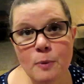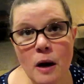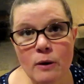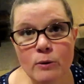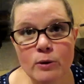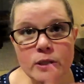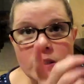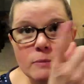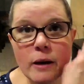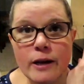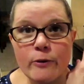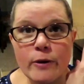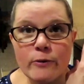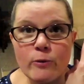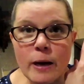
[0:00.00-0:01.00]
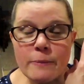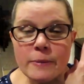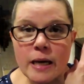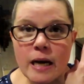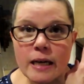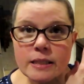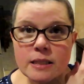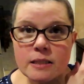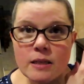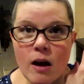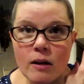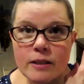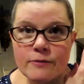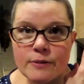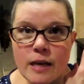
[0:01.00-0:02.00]
pot roast in the microwave right behind this
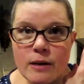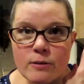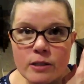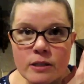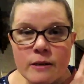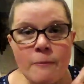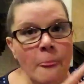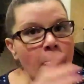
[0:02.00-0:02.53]
cauliflower,